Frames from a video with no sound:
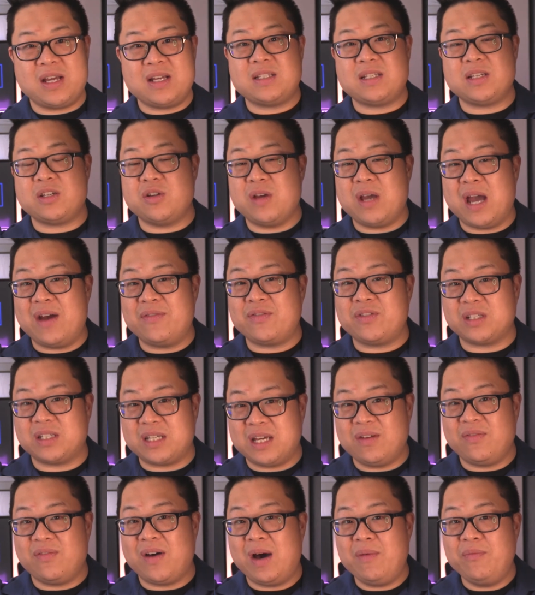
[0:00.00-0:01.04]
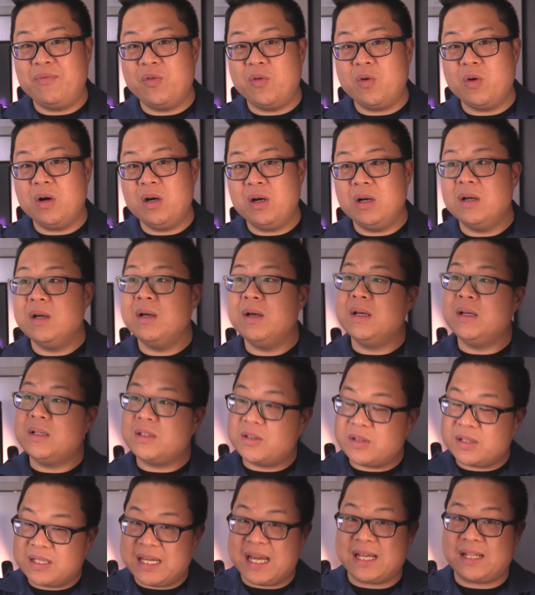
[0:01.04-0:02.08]
that you have to give up for
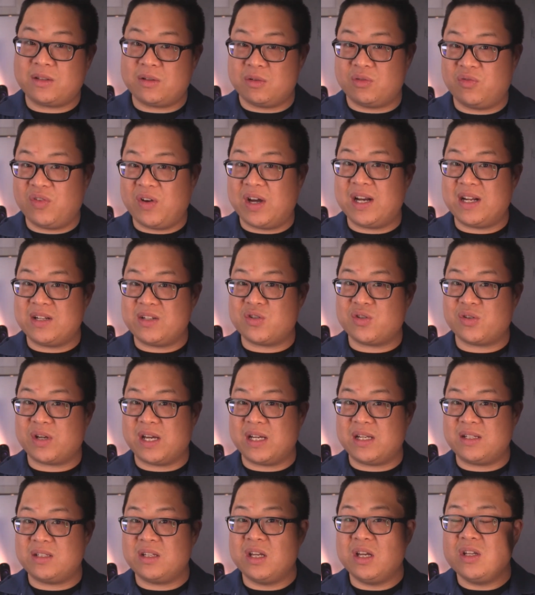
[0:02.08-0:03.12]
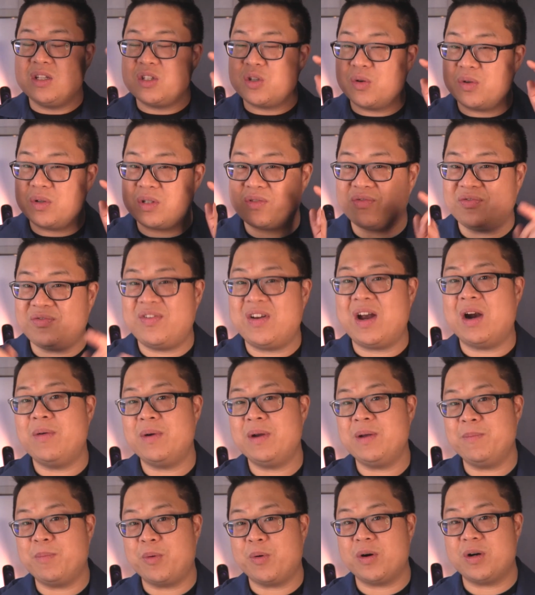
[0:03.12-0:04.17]
to get those financial gains. So it's very
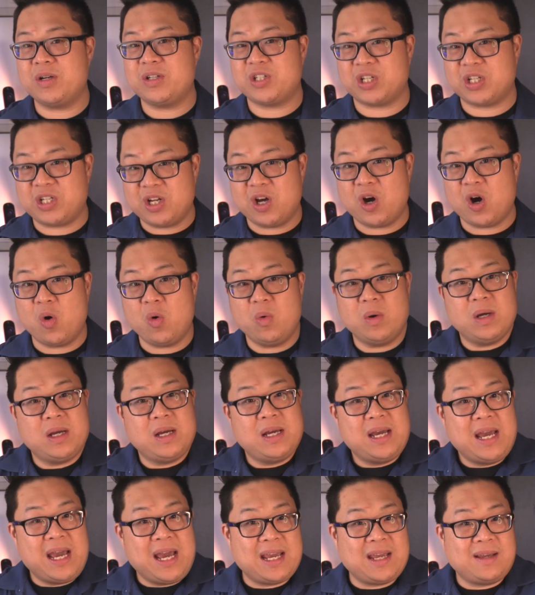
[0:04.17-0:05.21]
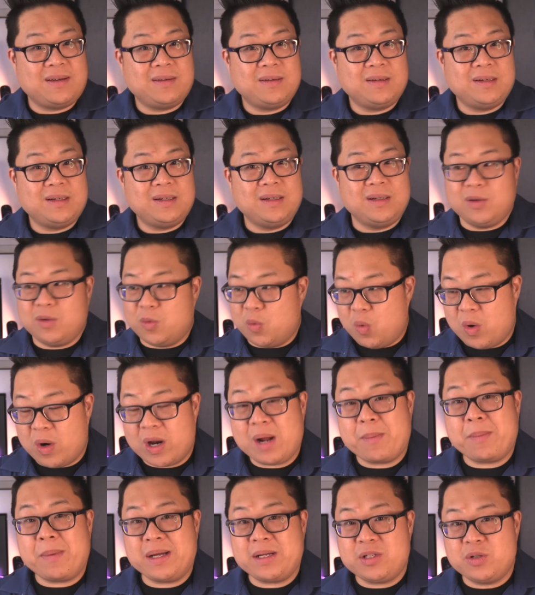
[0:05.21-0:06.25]
important to know, hey, what
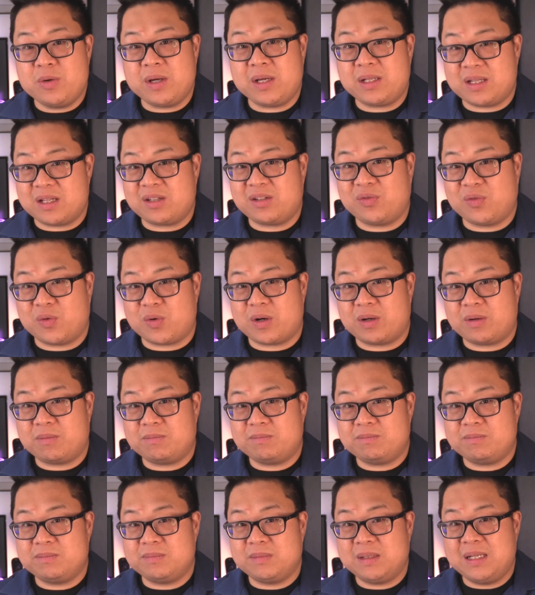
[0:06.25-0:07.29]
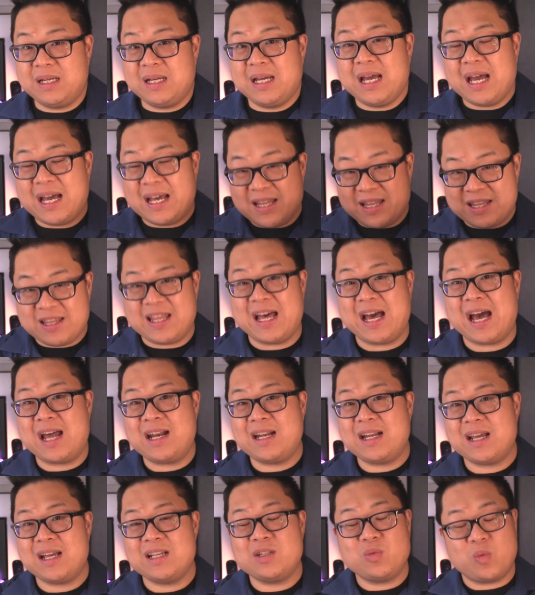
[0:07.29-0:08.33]
am I doing this for? And that
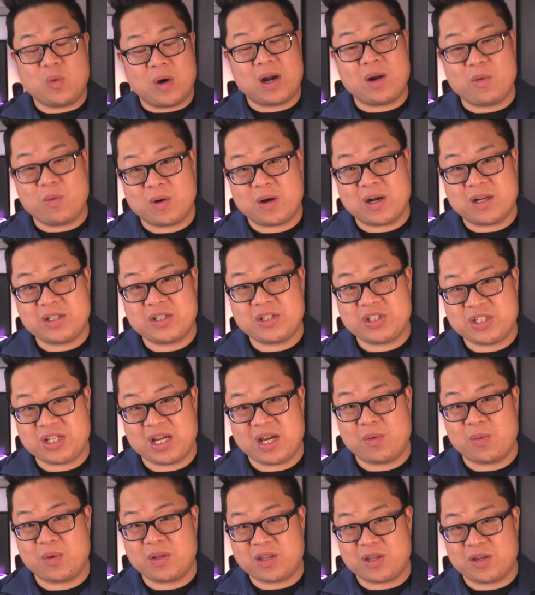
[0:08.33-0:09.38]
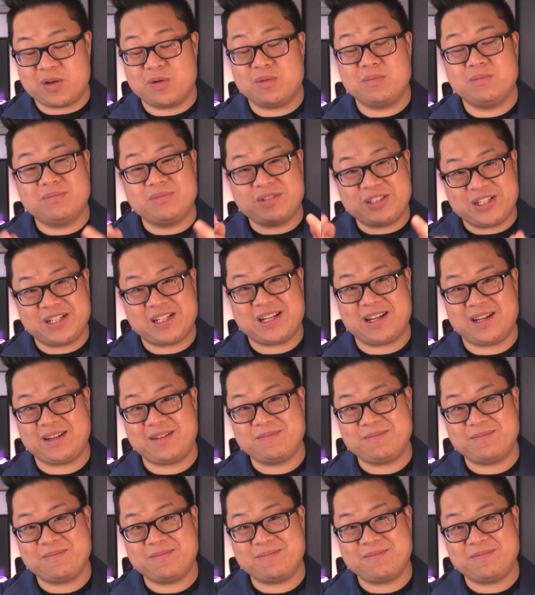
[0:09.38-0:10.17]
is what I wanted to share with you today.